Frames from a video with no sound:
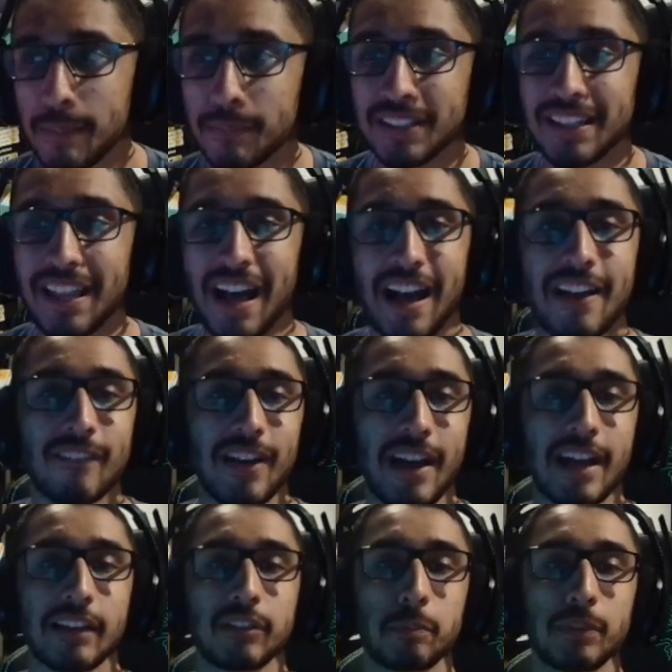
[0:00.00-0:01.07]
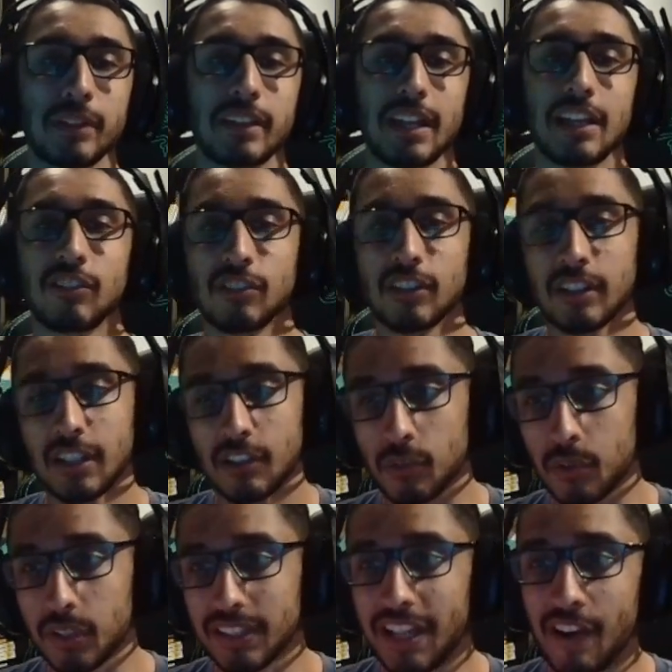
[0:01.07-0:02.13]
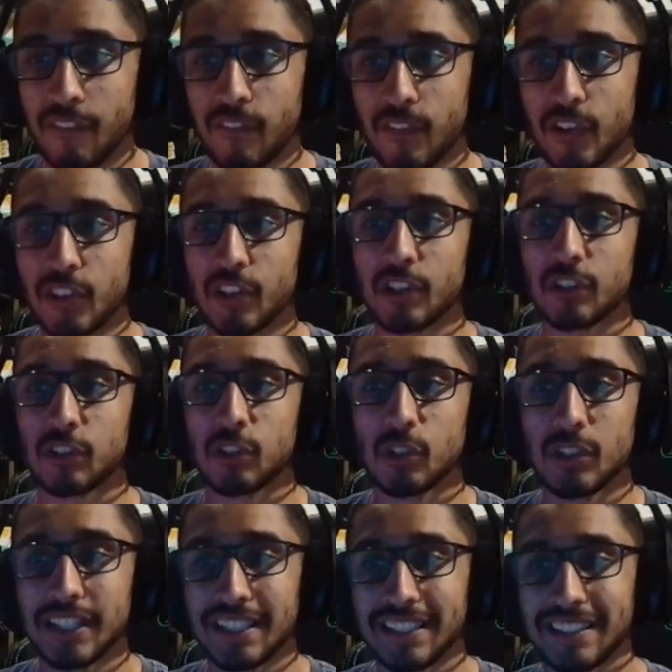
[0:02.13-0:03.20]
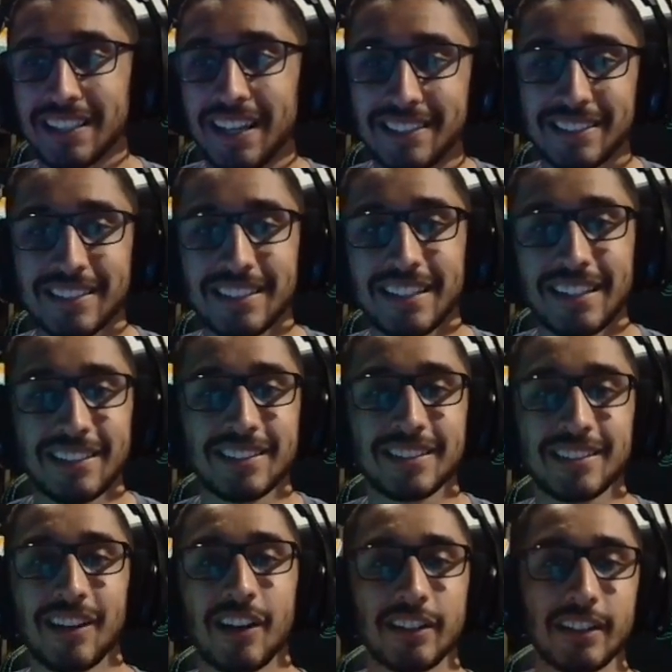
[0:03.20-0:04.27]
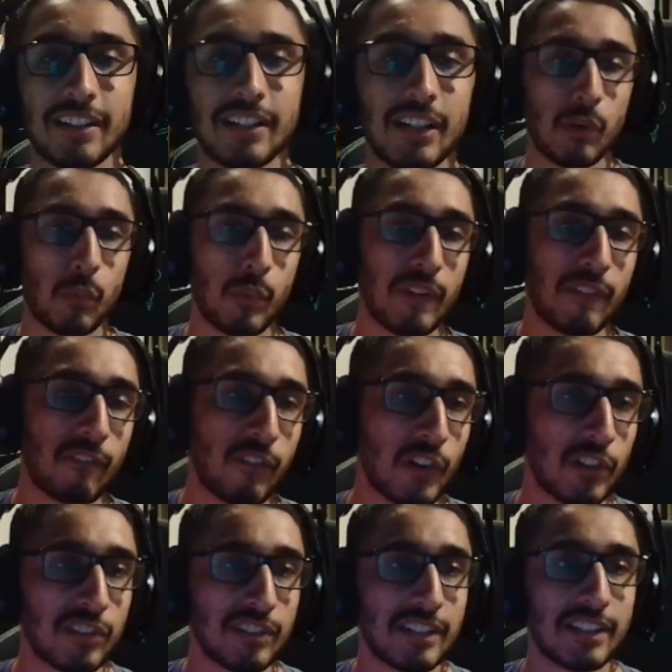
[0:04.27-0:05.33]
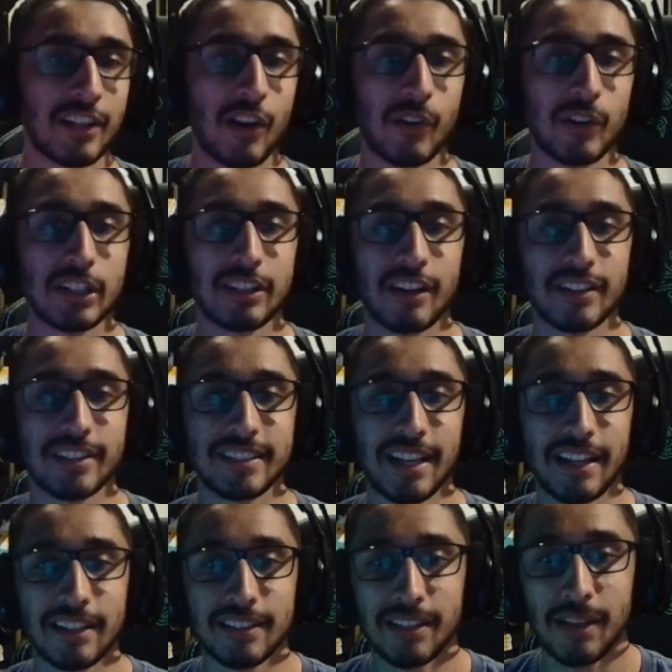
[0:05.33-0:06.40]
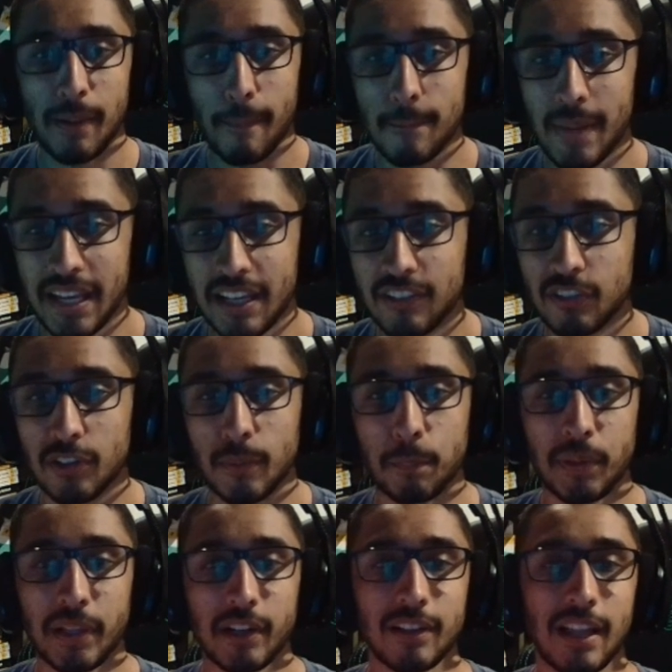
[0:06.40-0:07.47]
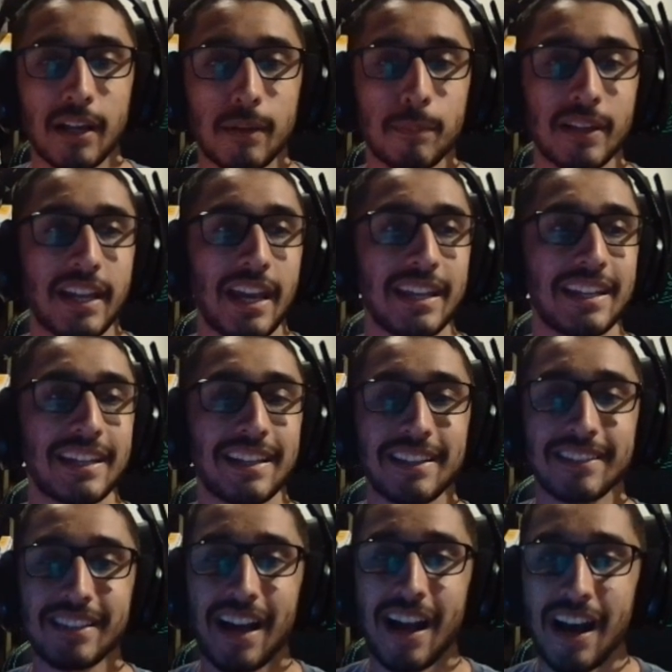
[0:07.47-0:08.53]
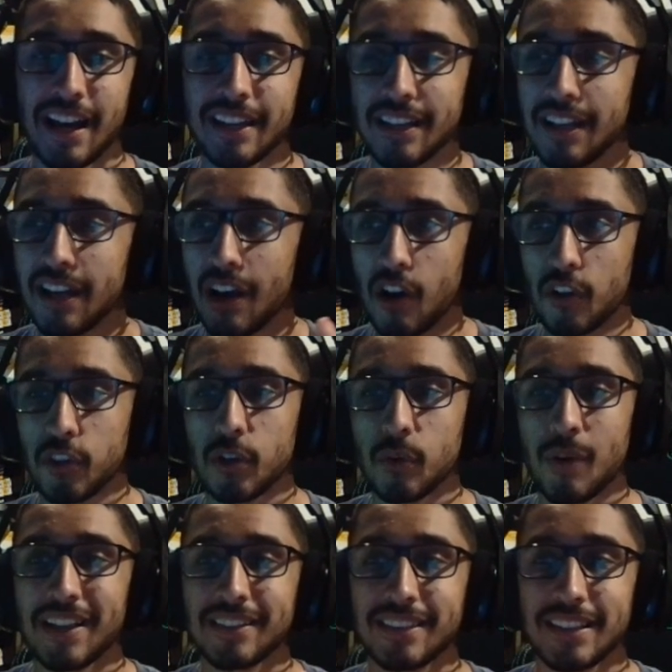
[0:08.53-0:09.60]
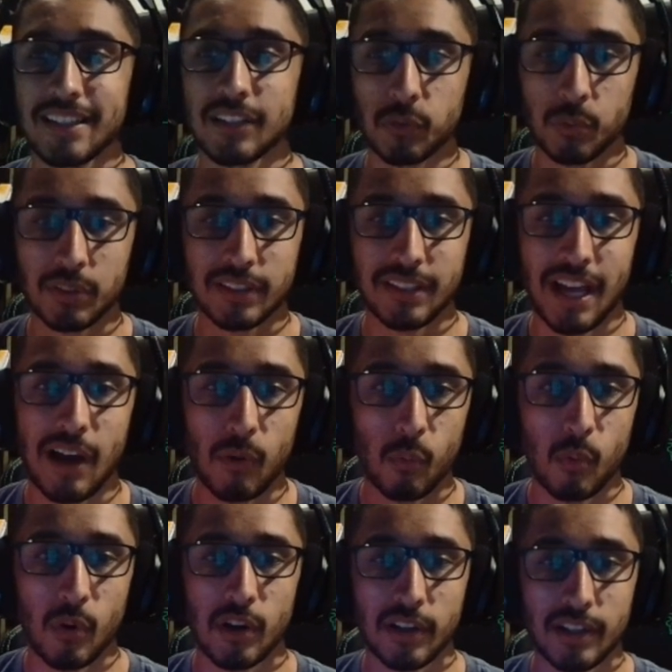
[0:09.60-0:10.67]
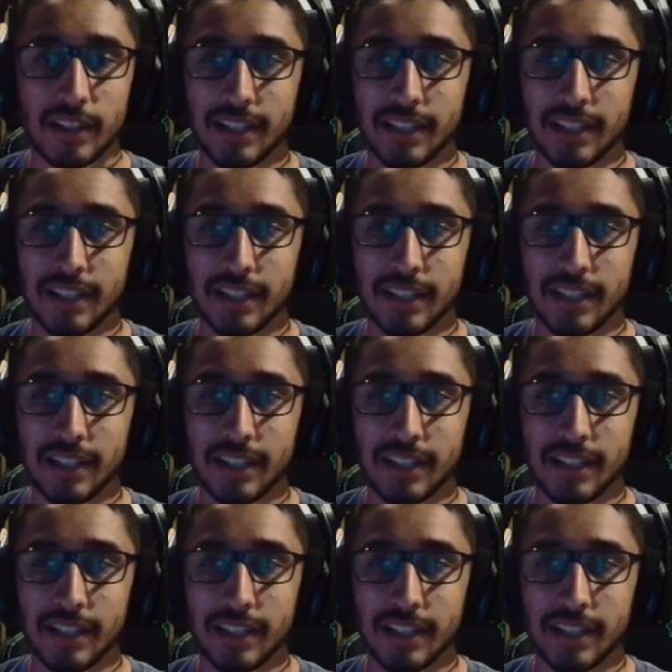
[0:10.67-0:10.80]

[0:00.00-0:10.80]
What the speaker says: live explanation. So without further ado, let's get started. We first need to go into our settings, make sure the player lock mechanic is on, otherwise this will not work.